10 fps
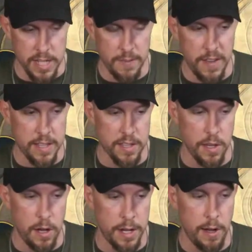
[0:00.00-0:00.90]
defense is
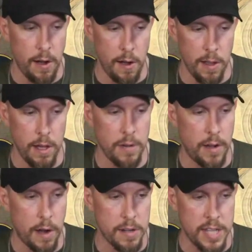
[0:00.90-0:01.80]
on all
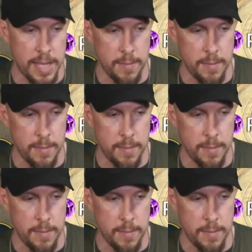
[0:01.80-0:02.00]
of our team.